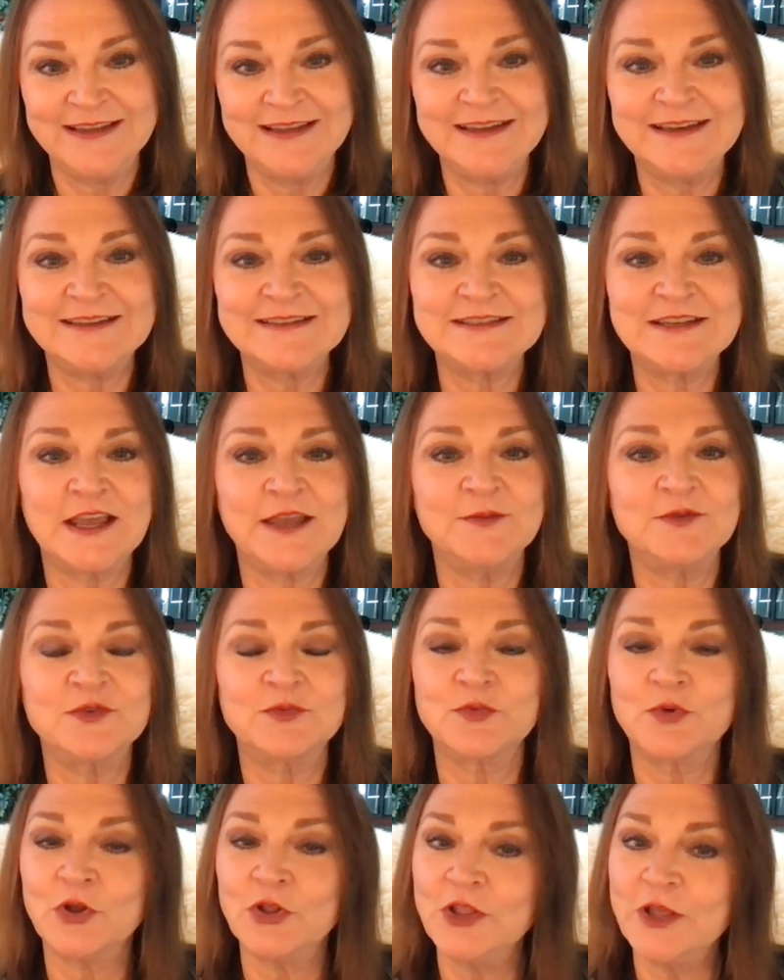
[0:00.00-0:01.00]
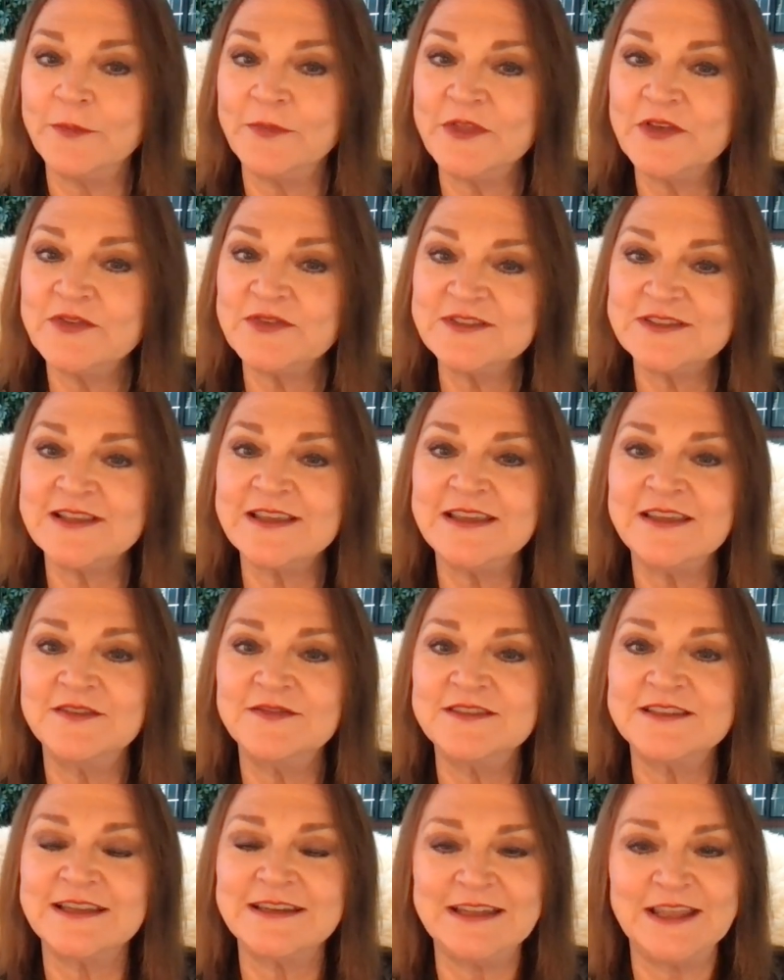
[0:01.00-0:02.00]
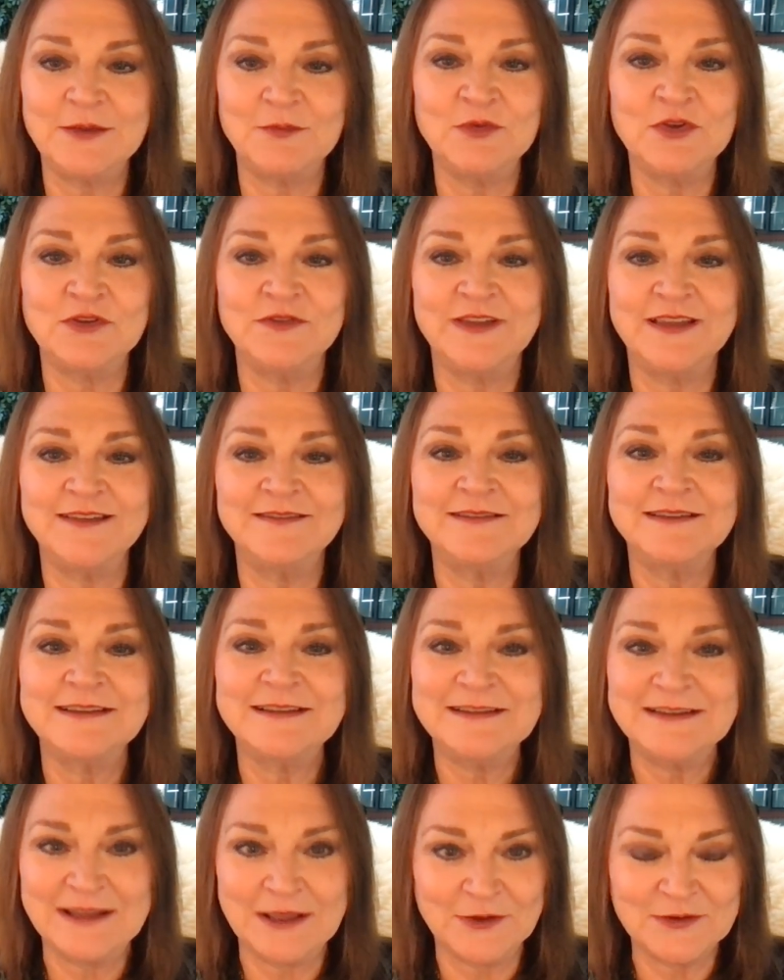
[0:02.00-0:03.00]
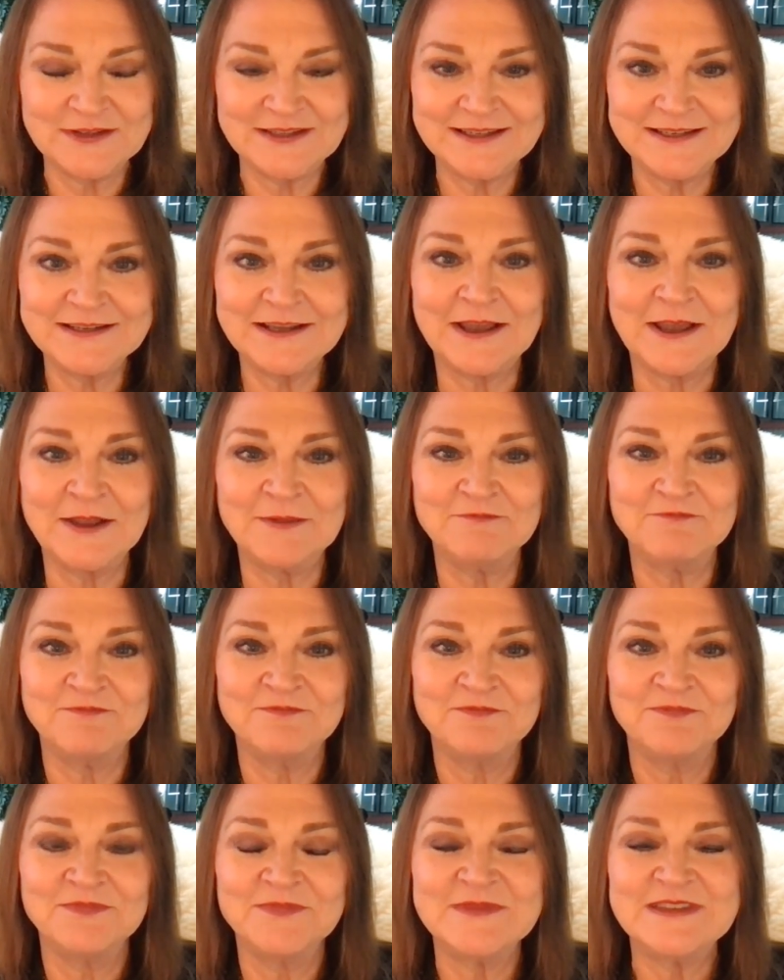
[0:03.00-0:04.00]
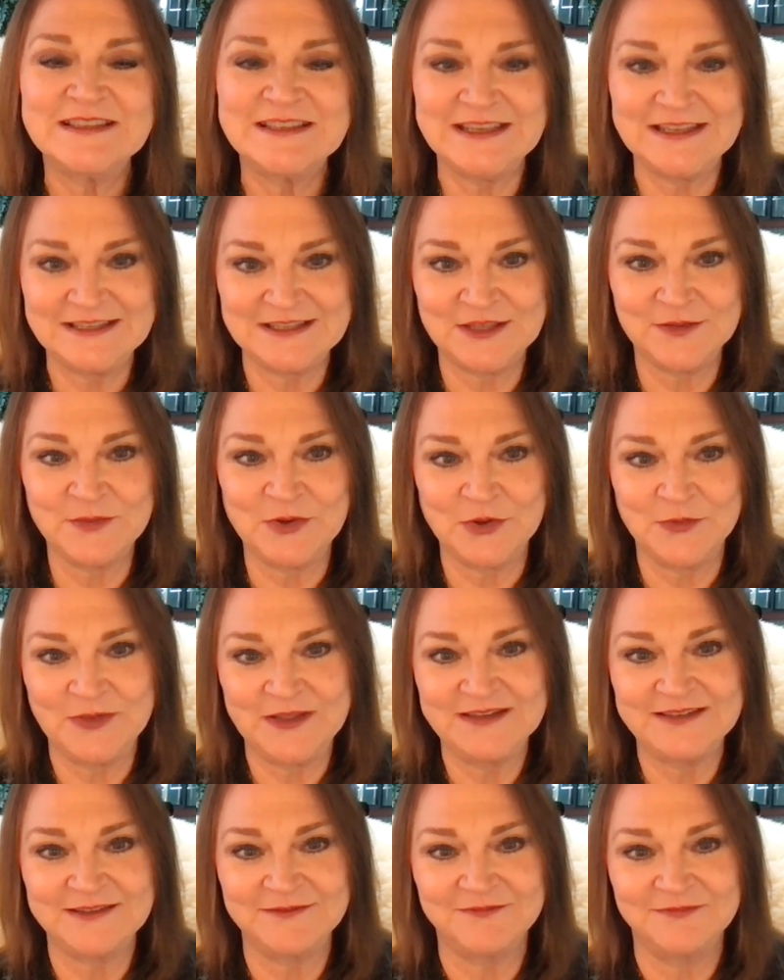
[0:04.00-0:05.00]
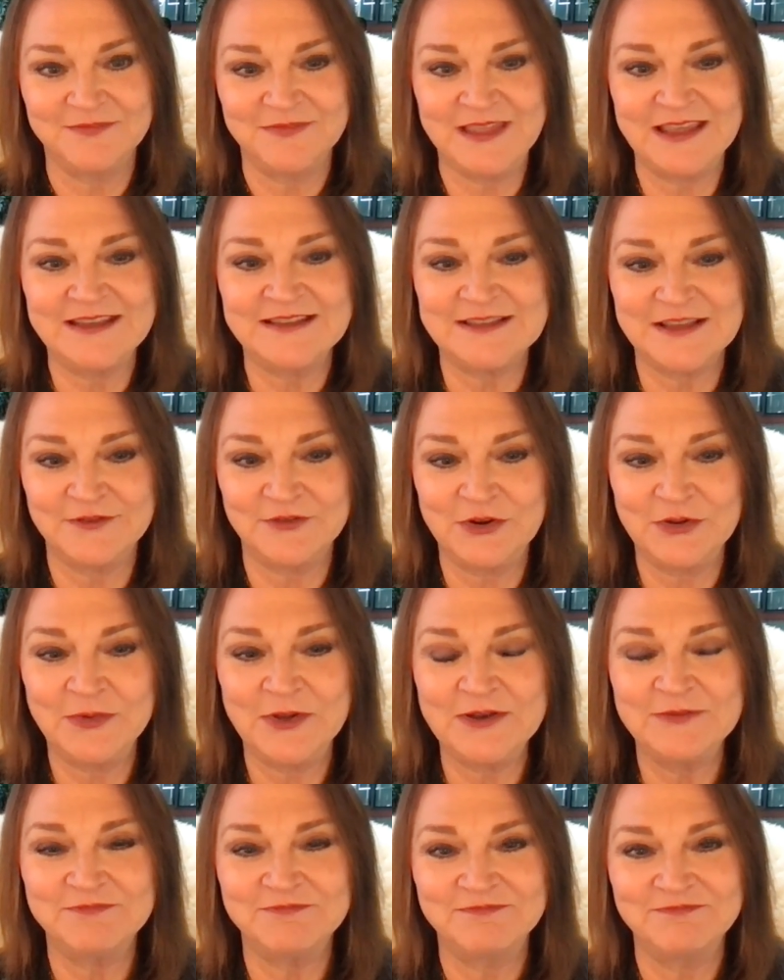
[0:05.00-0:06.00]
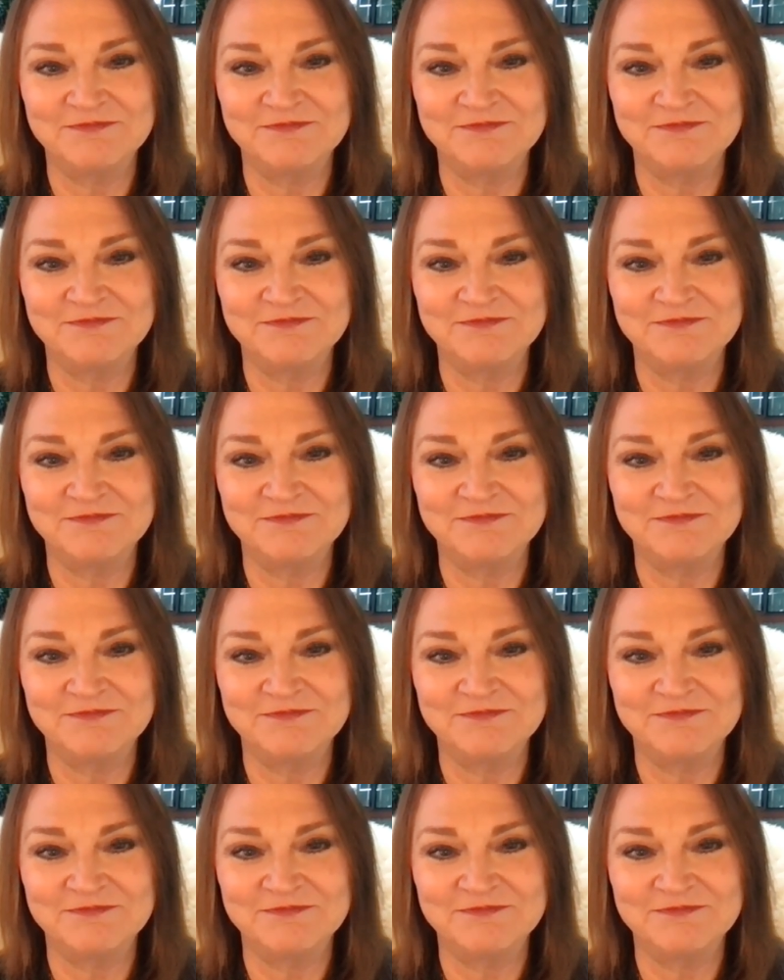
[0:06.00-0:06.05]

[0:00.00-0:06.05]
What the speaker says: It is time to roll up those sleeves and get moving. Now is the time. Seize the moment. Thanks, everyone.